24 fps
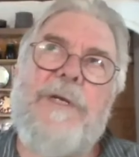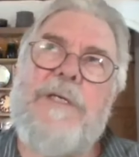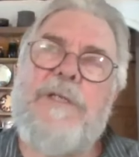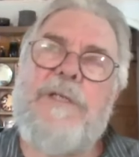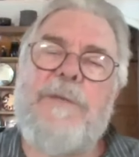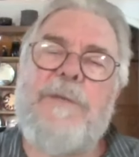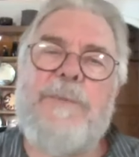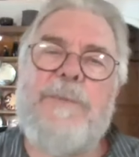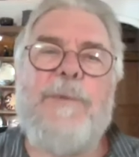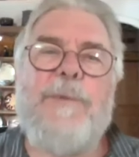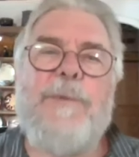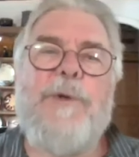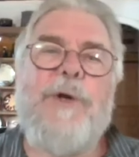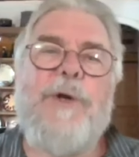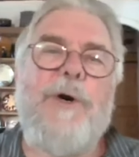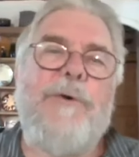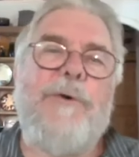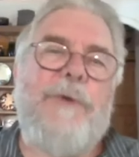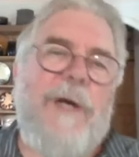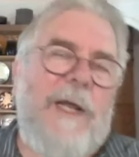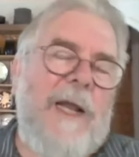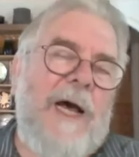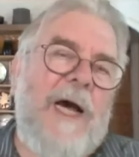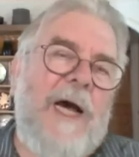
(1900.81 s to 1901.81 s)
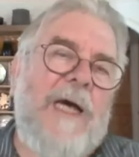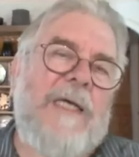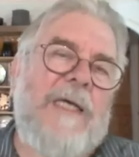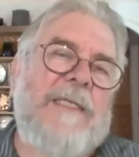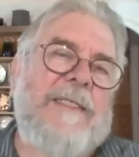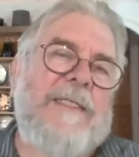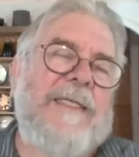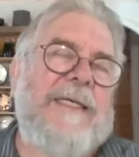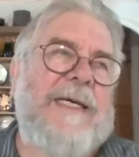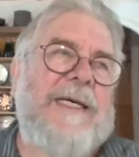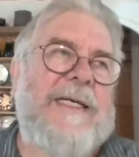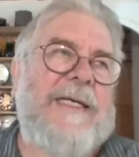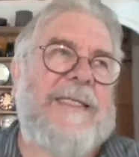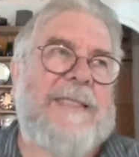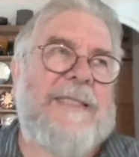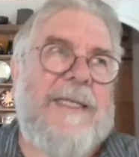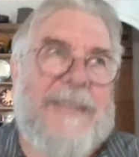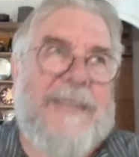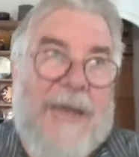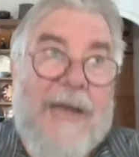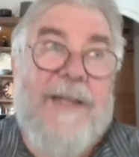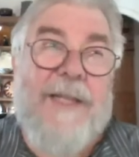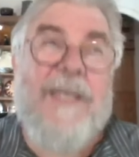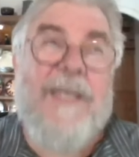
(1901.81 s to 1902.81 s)
things that people don't realize is
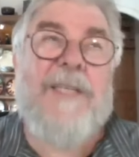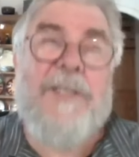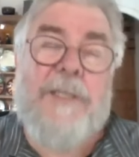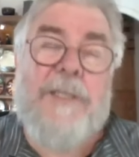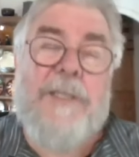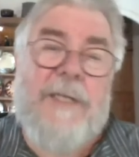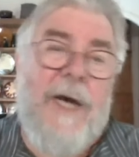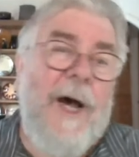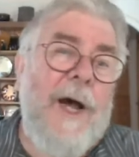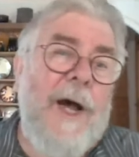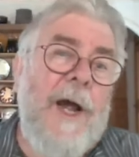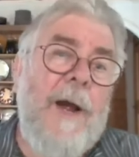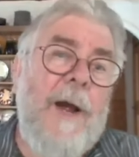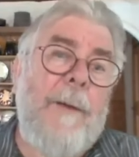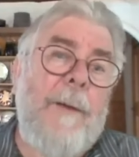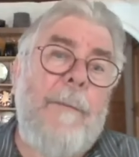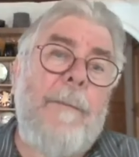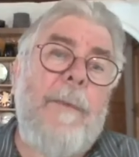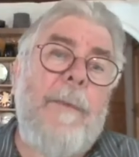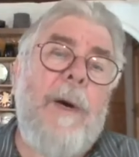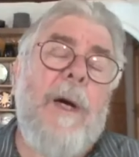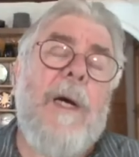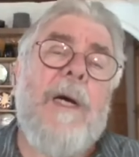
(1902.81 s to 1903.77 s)
that at this time,